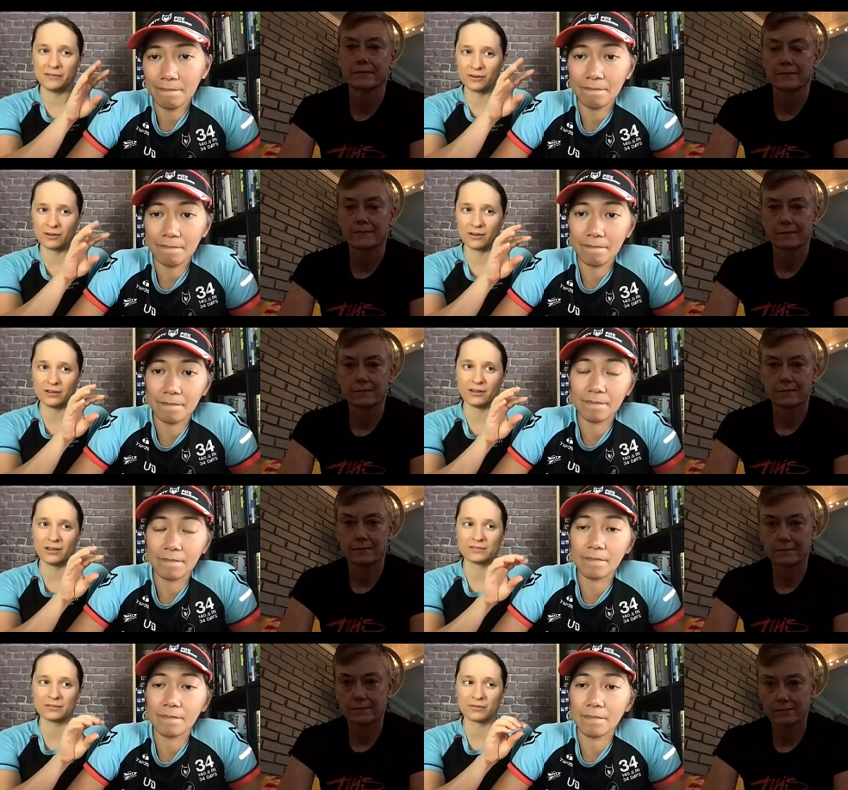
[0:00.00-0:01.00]
Speaker 1: fear and
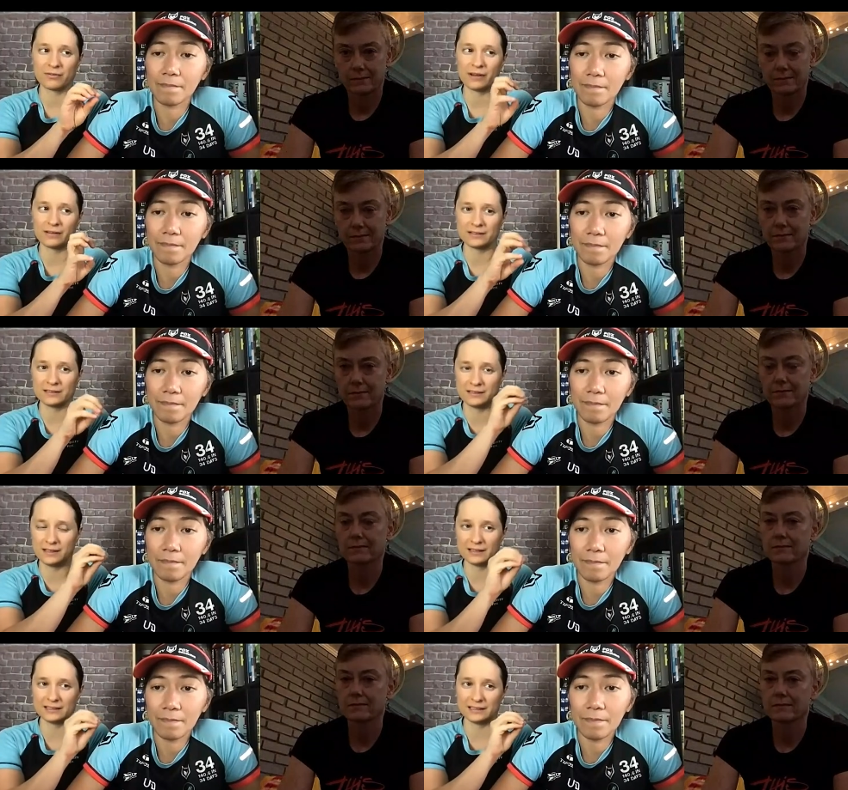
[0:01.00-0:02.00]
and sort of uh, this is the
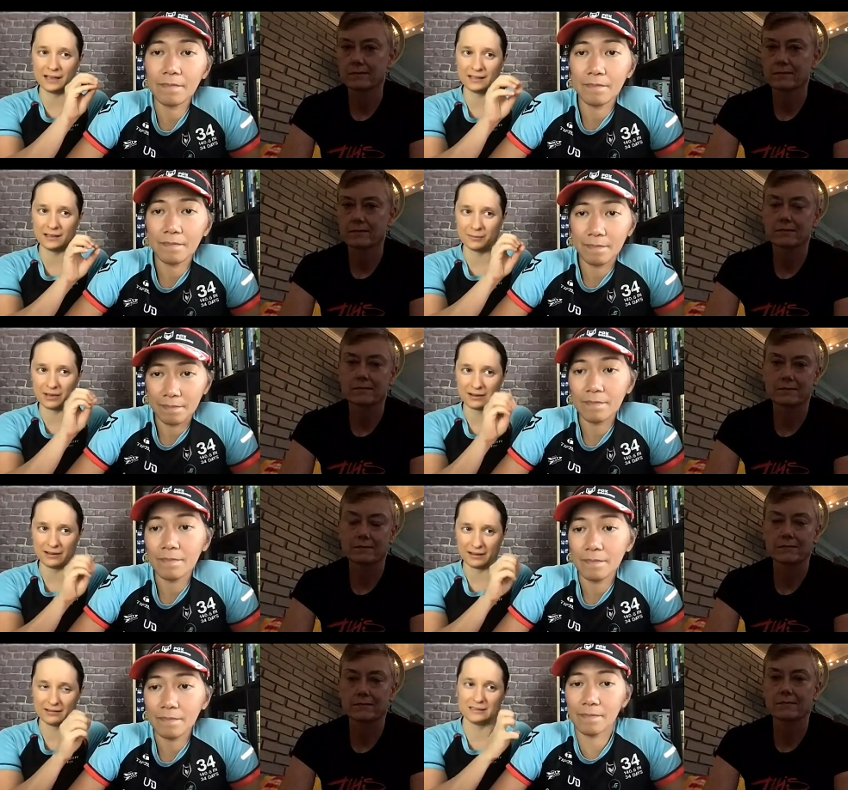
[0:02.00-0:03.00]
anxiety i'm kind of
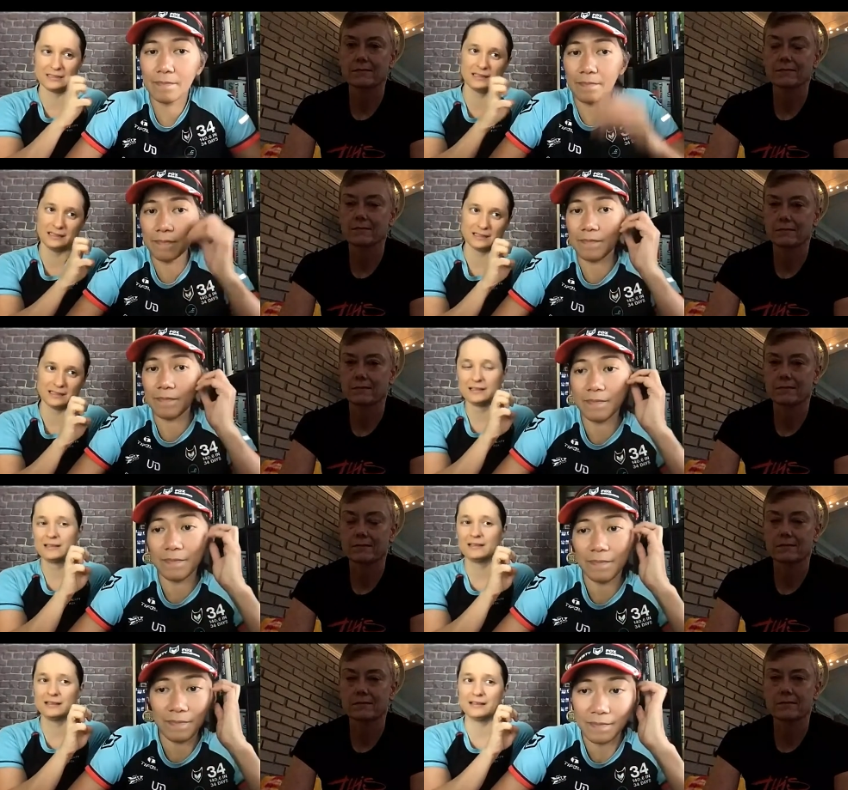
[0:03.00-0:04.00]
like uh
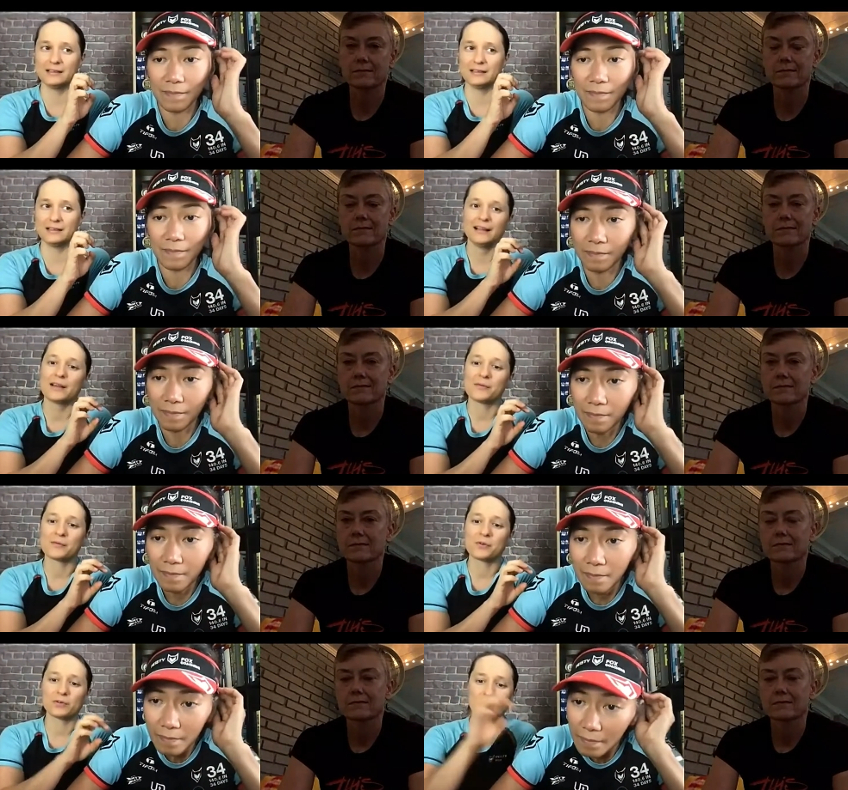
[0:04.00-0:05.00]
uh
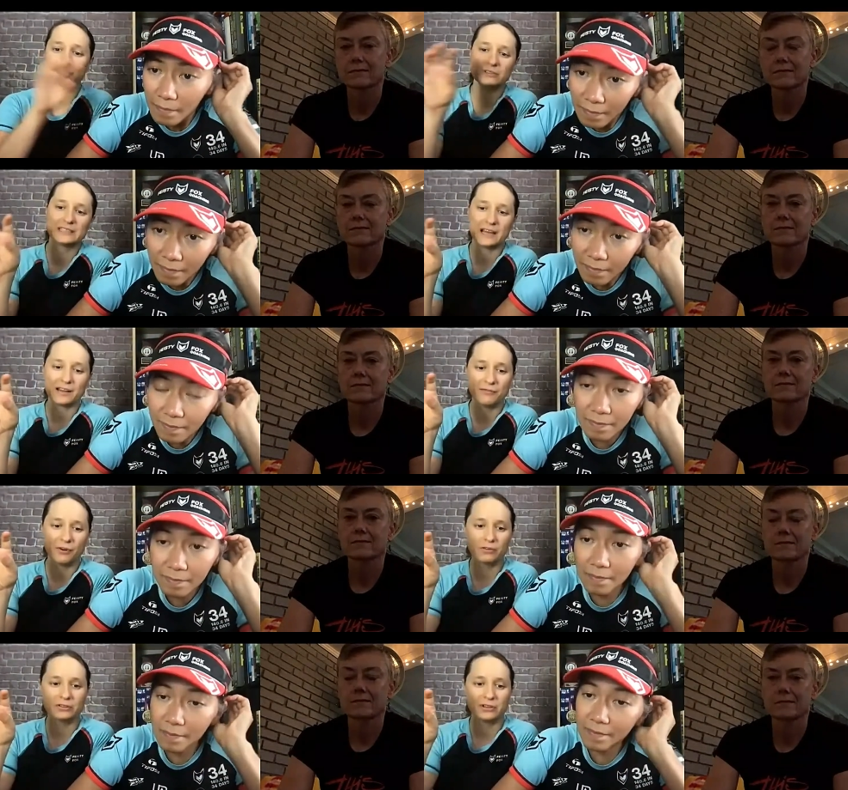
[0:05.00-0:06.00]
you you instead
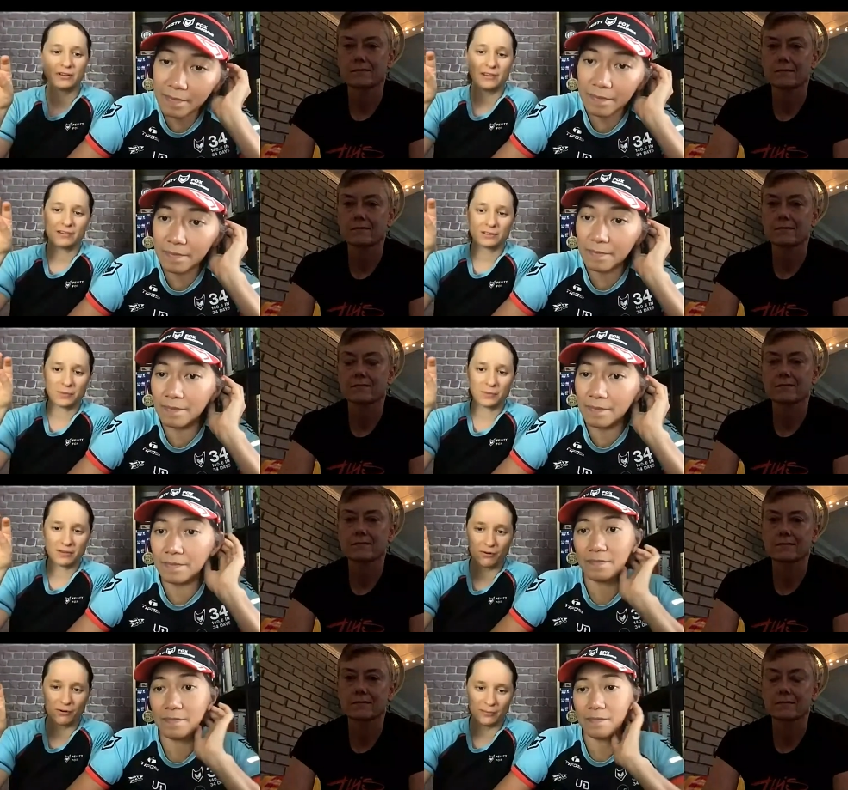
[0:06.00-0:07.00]
focus on here's my
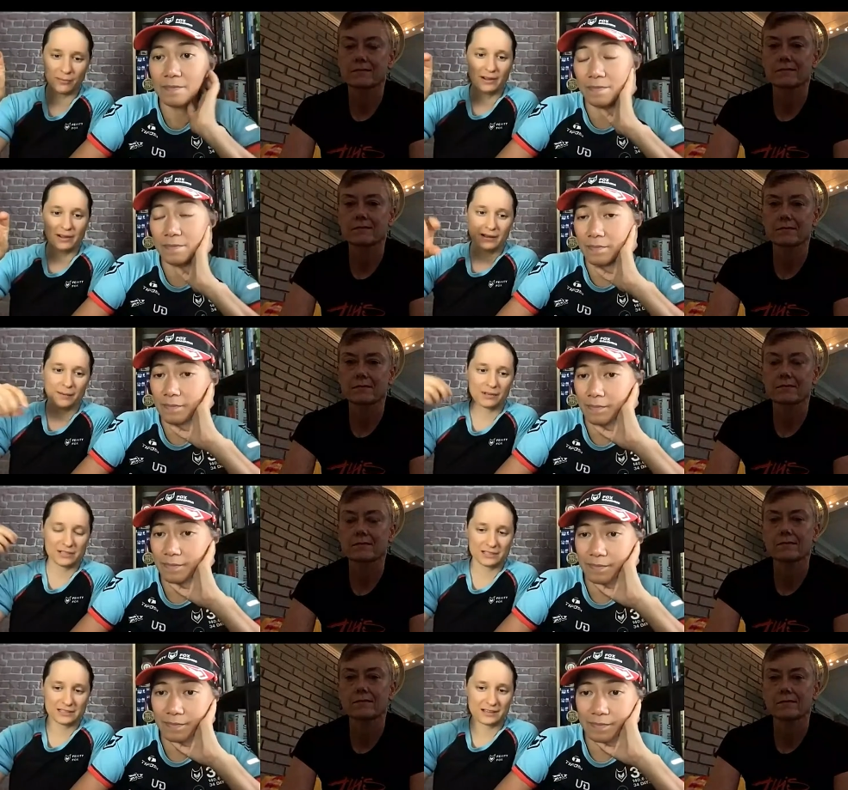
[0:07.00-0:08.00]
form i'm gonna
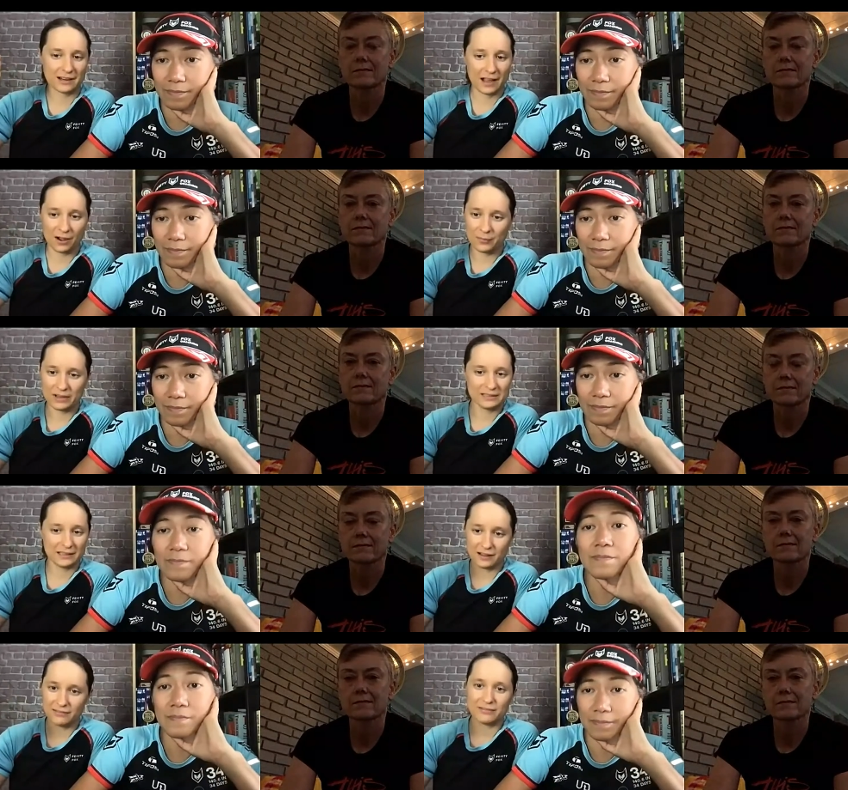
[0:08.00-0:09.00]
just gonna count
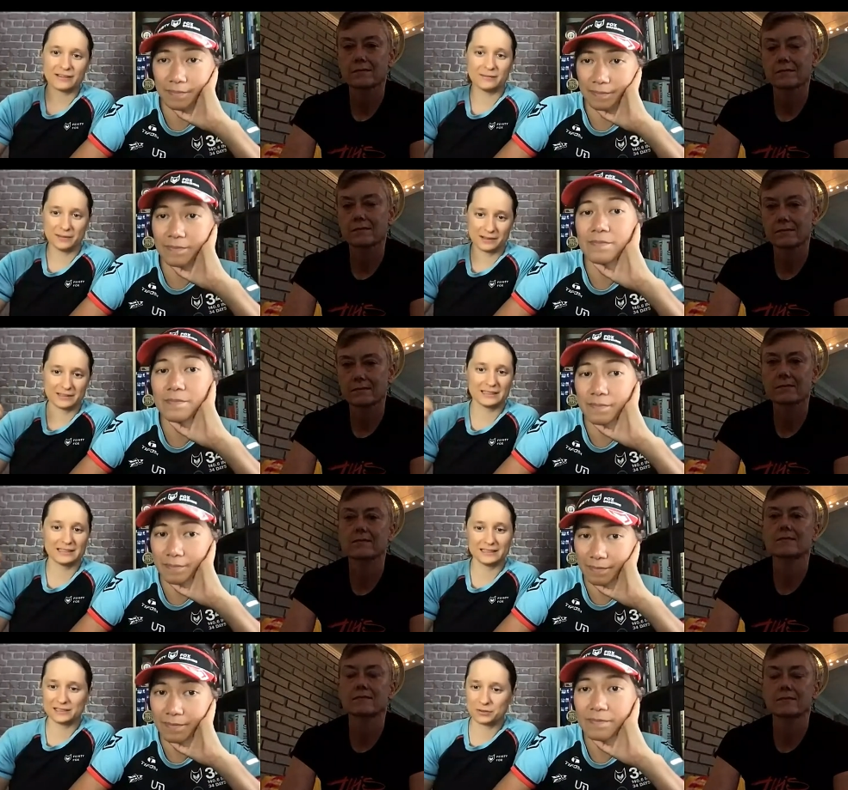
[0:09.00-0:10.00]
myself and, and this is
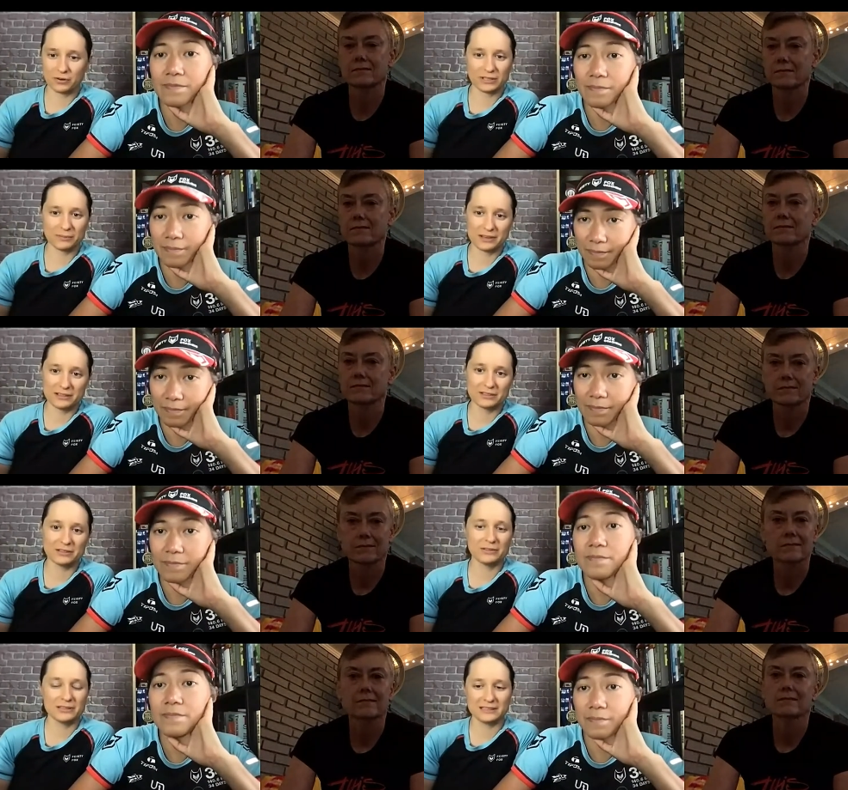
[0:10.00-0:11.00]
the strokes i'm gonna
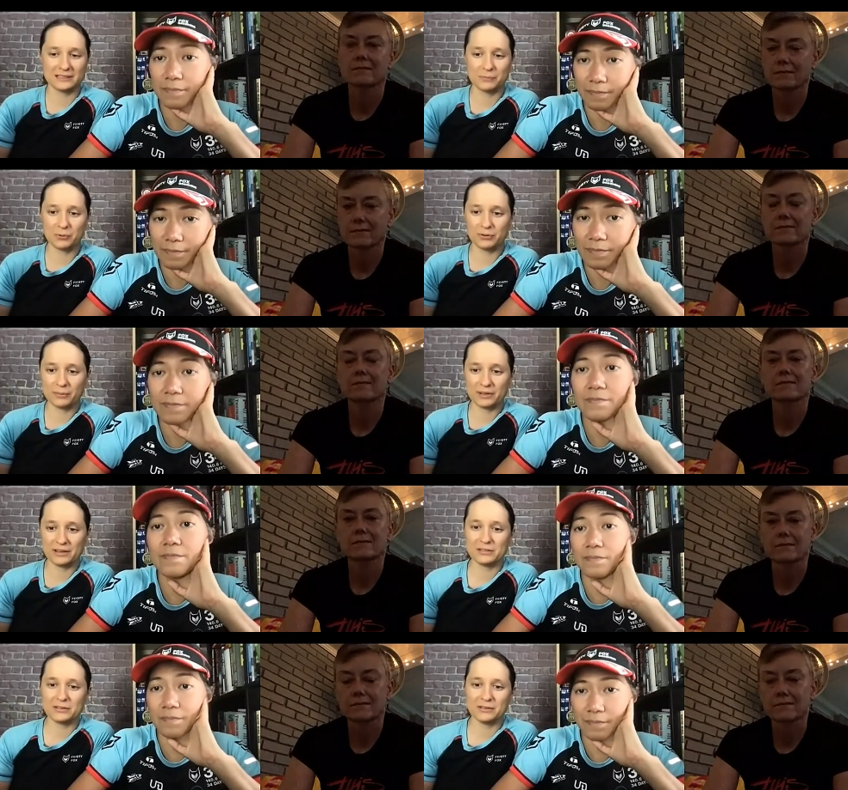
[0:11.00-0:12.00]
do this is the pull i'm gonna
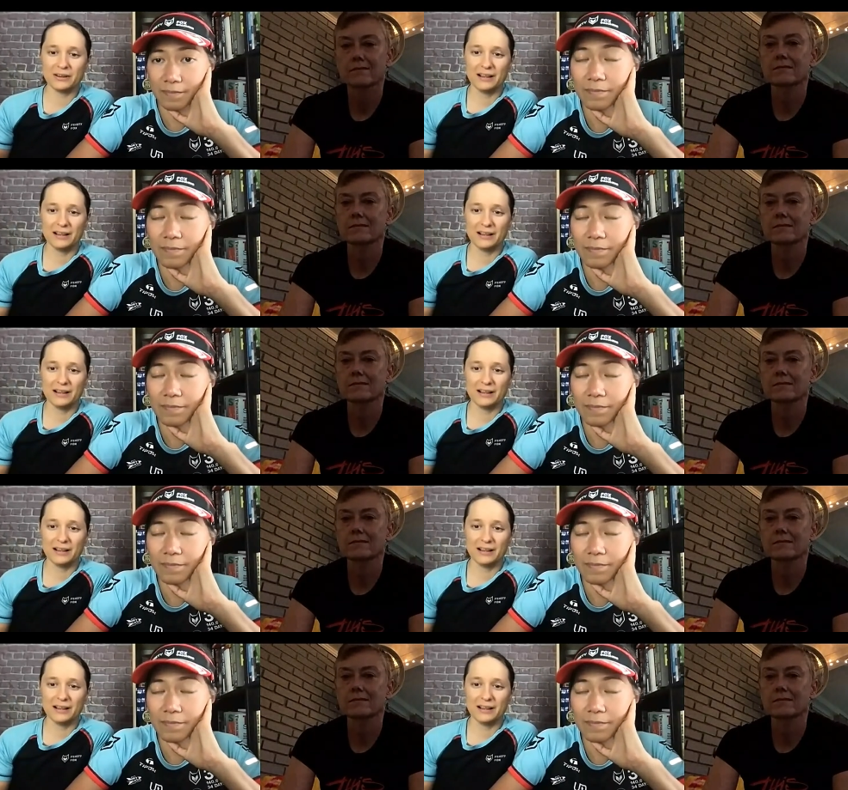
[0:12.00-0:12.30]
do